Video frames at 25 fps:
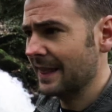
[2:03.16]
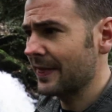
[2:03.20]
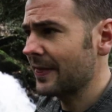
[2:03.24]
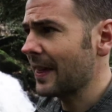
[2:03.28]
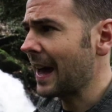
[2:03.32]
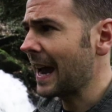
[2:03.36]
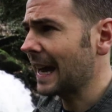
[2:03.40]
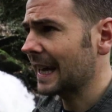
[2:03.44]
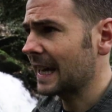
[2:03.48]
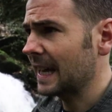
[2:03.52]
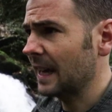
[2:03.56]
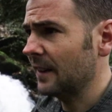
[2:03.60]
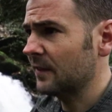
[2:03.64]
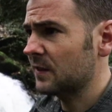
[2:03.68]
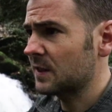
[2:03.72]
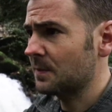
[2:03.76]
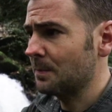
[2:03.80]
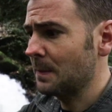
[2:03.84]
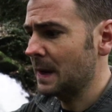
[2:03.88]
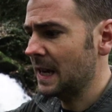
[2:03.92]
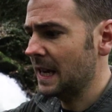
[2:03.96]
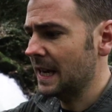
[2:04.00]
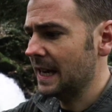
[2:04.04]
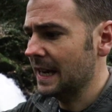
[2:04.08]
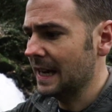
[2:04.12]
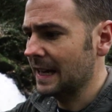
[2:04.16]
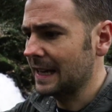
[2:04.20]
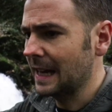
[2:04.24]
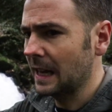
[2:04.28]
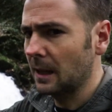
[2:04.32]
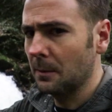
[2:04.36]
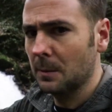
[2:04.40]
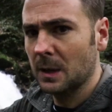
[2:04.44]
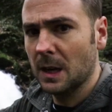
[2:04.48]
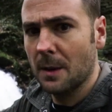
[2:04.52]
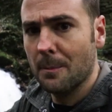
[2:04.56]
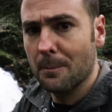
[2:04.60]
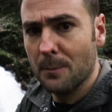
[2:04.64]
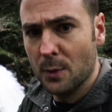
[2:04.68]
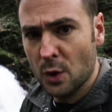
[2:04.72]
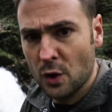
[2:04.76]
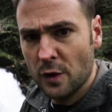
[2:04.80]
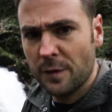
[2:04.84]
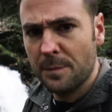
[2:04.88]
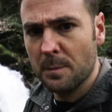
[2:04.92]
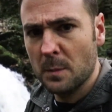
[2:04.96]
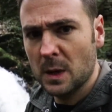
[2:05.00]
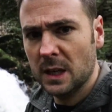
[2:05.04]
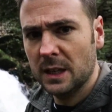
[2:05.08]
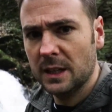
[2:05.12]
and that gives me an element of
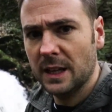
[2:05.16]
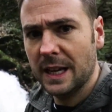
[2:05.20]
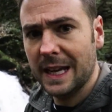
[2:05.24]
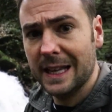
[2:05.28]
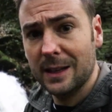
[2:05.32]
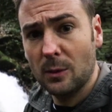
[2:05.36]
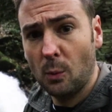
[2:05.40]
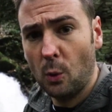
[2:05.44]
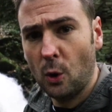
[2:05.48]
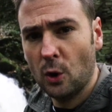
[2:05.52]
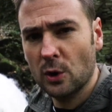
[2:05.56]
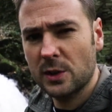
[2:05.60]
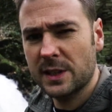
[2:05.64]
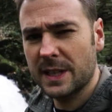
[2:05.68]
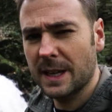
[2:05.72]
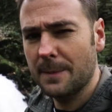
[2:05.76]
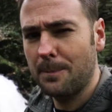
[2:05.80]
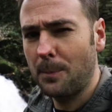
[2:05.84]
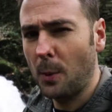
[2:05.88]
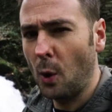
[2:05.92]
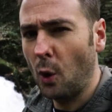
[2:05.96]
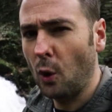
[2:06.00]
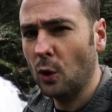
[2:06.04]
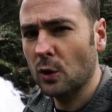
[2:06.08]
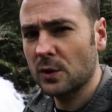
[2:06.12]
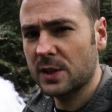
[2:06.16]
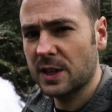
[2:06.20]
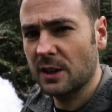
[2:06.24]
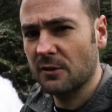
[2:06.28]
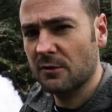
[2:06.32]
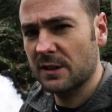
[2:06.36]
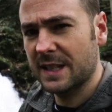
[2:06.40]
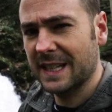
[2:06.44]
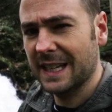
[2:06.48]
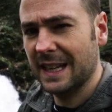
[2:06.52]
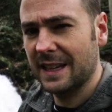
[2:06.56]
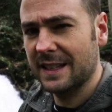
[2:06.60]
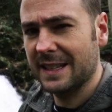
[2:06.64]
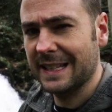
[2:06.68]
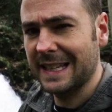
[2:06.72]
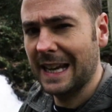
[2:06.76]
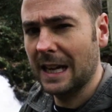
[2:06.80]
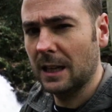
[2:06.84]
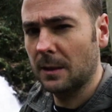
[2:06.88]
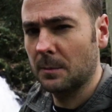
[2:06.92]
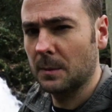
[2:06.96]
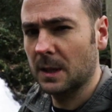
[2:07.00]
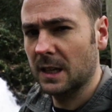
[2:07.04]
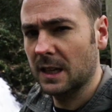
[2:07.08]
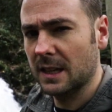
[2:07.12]
movement in the water but also retains an
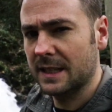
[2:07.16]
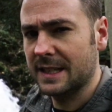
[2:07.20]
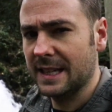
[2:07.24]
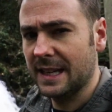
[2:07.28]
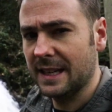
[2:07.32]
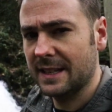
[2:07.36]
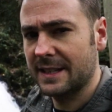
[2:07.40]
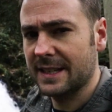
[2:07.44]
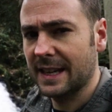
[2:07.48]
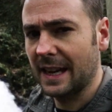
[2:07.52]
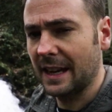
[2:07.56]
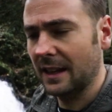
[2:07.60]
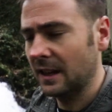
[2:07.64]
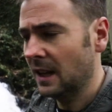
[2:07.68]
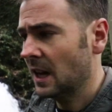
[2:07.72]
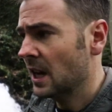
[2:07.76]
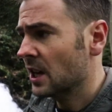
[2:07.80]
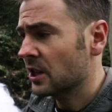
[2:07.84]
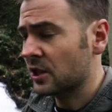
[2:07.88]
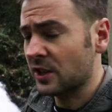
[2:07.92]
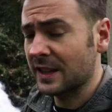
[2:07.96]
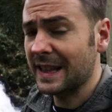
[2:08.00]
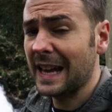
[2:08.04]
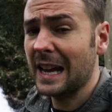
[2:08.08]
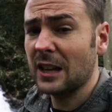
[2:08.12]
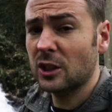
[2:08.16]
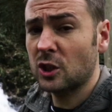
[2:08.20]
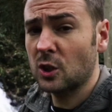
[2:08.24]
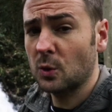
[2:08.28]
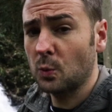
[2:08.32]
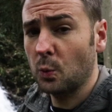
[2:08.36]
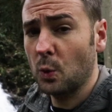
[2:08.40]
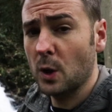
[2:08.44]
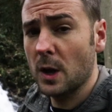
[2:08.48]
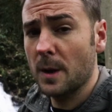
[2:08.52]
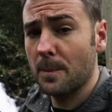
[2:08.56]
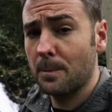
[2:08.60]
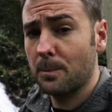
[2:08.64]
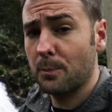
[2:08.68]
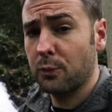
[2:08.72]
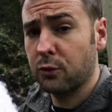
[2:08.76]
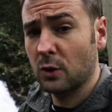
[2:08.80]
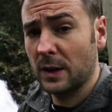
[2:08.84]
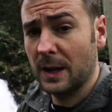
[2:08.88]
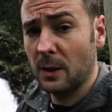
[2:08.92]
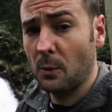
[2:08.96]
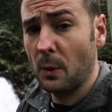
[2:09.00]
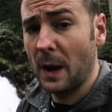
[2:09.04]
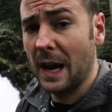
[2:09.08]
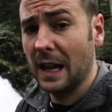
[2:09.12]
element of detail, so that should work
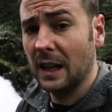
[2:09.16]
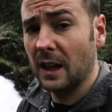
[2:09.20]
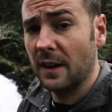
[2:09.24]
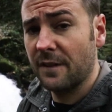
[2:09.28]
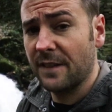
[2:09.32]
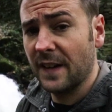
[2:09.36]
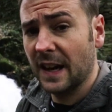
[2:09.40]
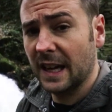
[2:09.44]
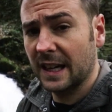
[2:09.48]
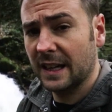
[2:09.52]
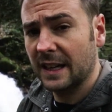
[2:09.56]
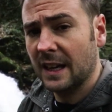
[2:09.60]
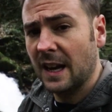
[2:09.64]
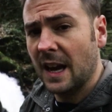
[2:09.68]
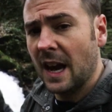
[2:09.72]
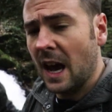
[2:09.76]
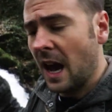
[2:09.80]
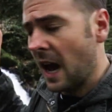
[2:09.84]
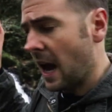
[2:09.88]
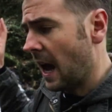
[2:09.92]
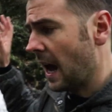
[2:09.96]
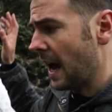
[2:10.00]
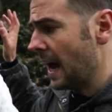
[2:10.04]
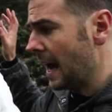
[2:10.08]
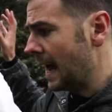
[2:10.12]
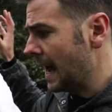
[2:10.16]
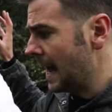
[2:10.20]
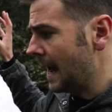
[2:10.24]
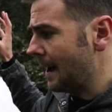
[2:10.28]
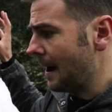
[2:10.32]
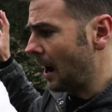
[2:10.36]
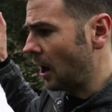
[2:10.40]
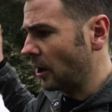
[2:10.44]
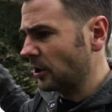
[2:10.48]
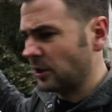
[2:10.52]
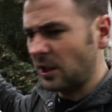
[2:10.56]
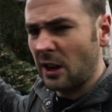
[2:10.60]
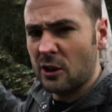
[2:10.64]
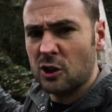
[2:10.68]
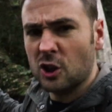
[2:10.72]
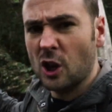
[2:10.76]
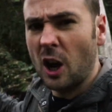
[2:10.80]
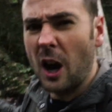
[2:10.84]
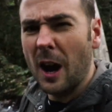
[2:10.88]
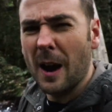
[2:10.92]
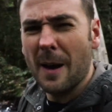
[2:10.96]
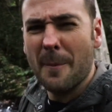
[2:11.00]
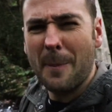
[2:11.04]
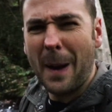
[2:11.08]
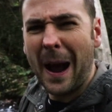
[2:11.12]
pretty well, I think. I also
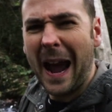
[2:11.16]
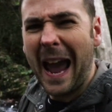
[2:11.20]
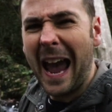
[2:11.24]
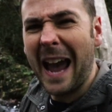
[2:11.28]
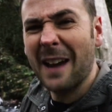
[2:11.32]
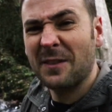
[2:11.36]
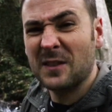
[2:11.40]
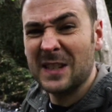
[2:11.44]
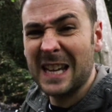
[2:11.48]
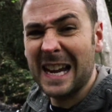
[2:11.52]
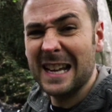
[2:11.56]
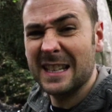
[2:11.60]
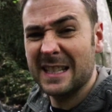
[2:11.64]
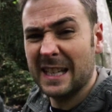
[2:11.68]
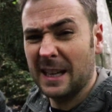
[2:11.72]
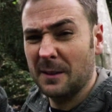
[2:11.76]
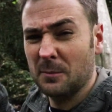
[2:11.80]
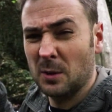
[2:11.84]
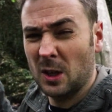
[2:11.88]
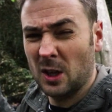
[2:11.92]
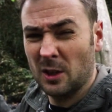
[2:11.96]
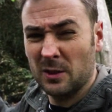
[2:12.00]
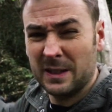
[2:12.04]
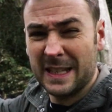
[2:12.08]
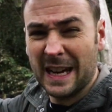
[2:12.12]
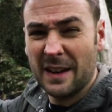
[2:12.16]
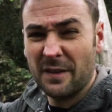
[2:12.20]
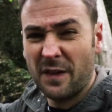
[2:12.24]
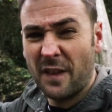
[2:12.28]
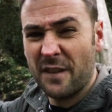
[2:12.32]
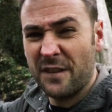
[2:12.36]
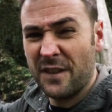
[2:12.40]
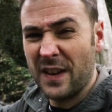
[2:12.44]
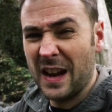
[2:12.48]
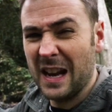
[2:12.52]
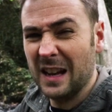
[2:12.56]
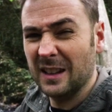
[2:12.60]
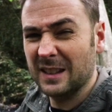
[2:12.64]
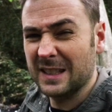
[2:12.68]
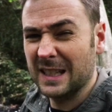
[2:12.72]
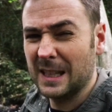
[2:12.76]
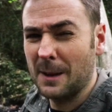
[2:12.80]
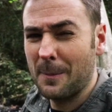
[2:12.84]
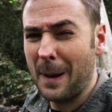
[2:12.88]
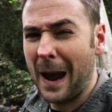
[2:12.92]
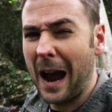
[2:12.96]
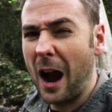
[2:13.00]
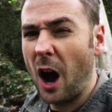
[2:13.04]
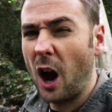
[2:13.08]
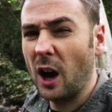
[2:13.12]
shot at about f10 to give me good depth of field and
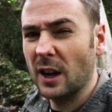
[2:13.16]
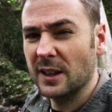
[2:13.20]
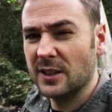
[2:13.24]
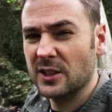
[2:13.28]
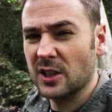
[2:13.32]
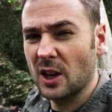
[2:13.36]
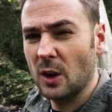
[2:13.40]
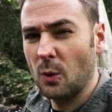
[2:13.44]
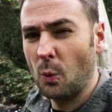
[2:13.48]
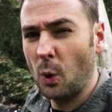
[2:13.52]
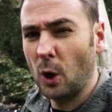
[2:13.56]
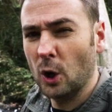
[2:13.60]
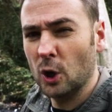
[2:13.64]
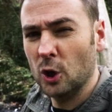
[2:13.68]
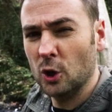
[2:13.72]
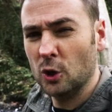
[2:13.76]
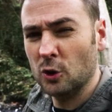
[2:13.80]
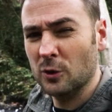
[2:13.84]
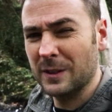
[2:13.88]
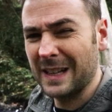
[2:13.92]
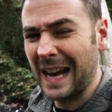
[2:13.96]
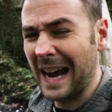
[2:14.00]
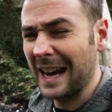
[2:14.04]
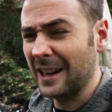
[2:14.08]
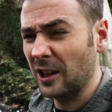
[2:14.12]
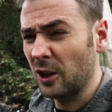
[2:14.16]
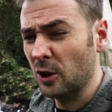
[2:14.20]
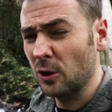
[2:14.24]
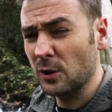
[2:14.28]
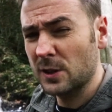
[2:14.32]
about ISO 100, and I